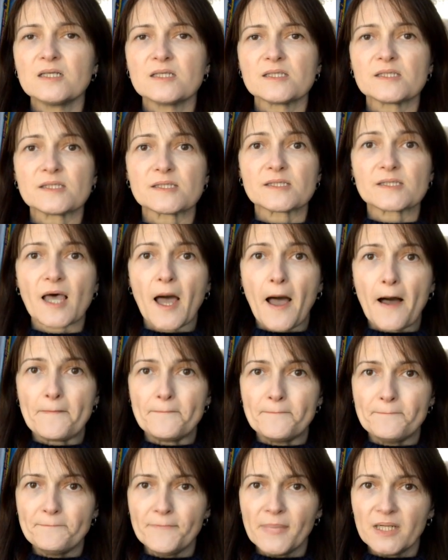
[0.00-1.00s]

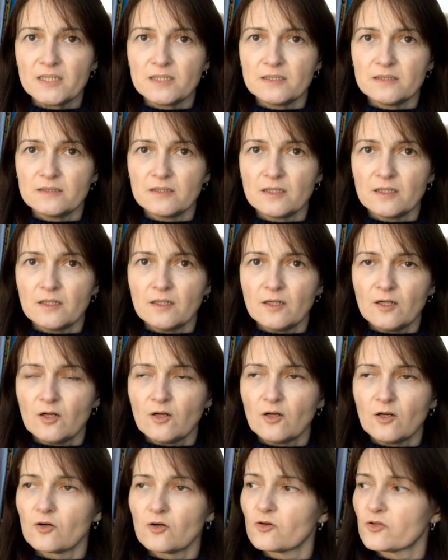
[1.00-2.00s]
some,
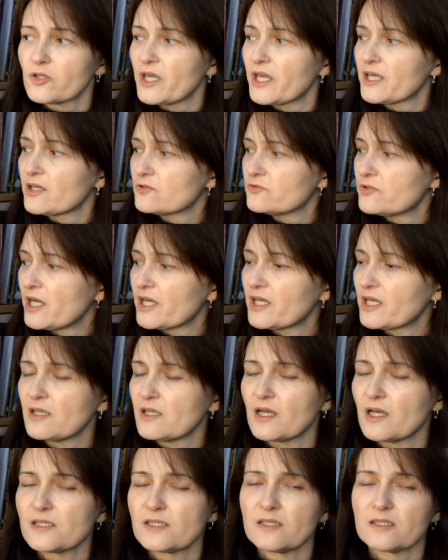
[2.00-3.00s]
or they could
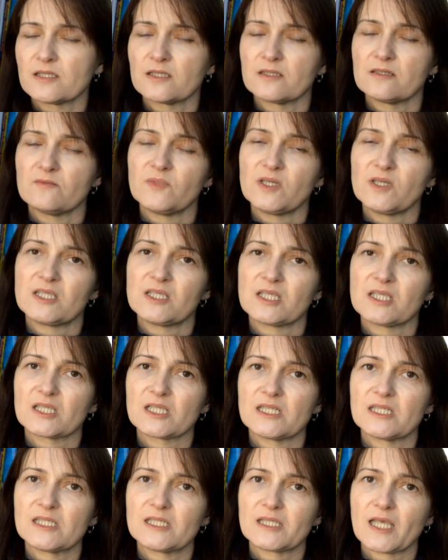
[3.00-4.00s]
recognise it and
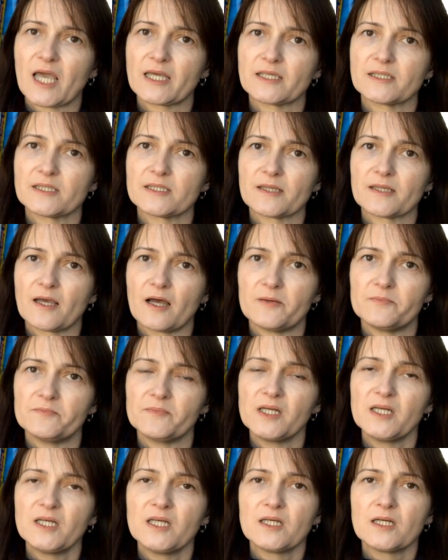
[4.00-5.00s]
immediately say some,
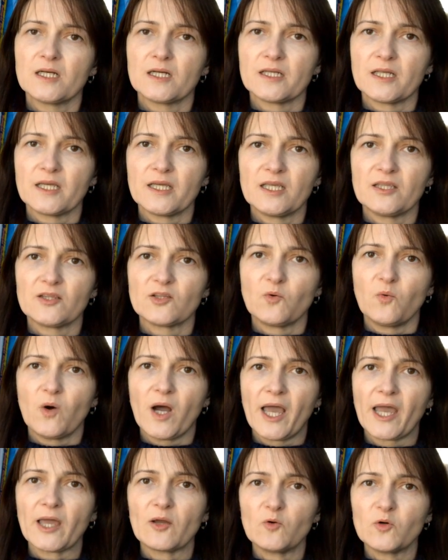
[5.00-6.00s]
and either
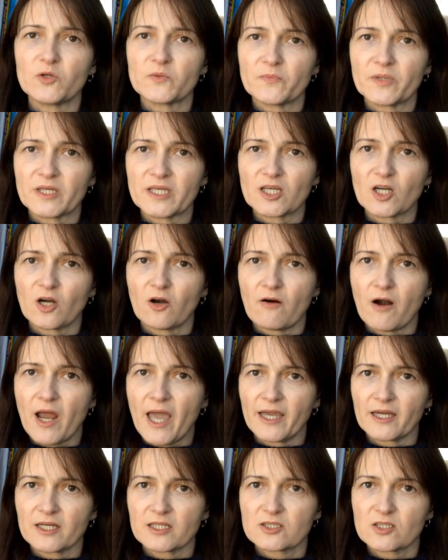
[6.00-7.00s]
way would be
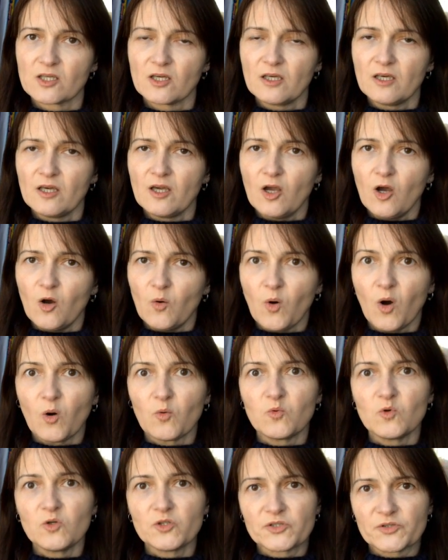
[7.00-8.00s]
correct. What
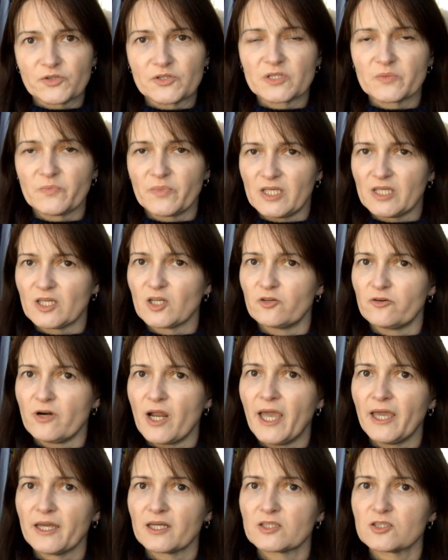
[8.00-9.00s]
wouldn't be
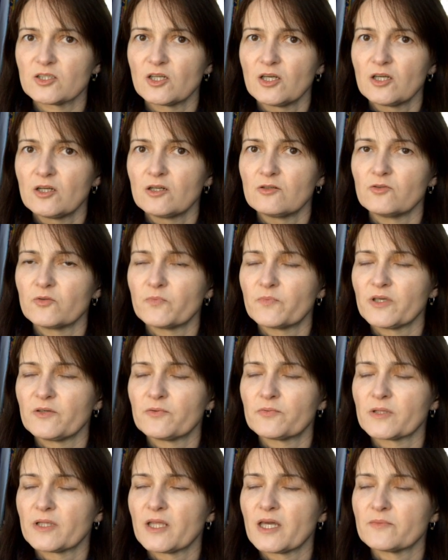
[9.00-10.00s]
correct would be
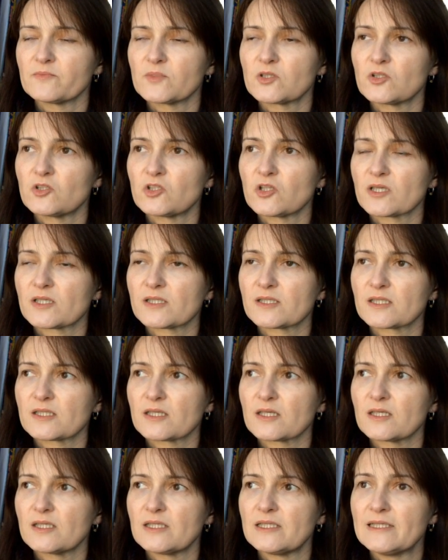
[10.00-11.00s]
for them to just
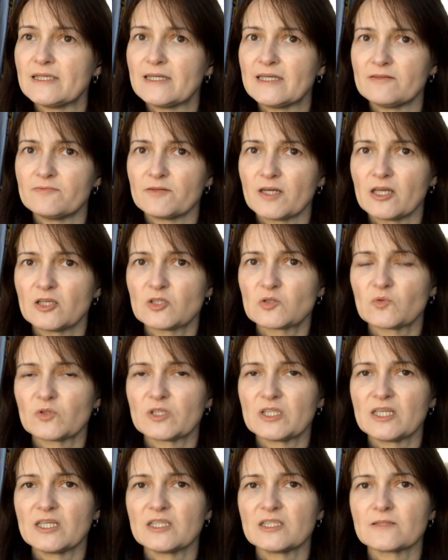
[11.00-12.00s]
leave it
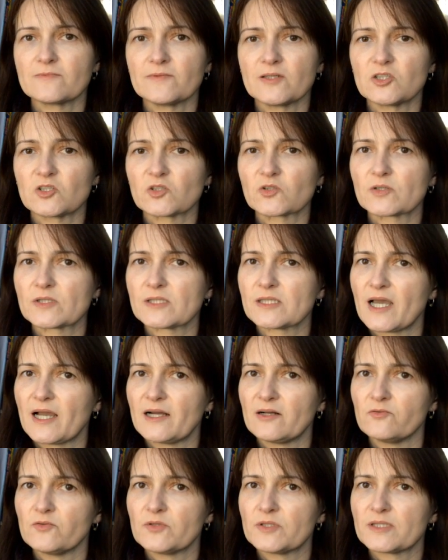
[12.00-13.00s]
with the individual
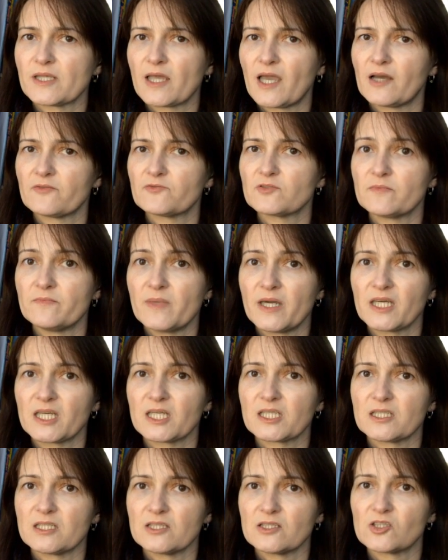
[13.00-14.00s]
sounds. They have to make
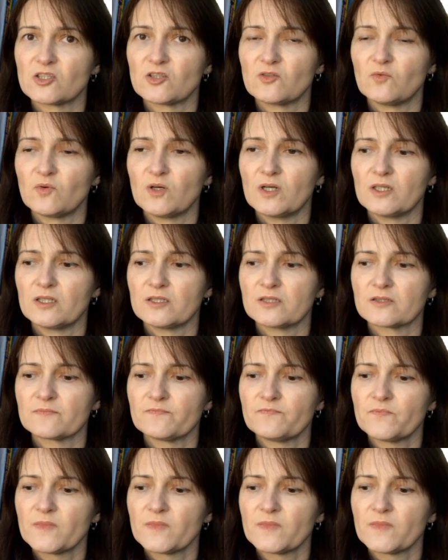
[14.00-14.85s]
it into the word.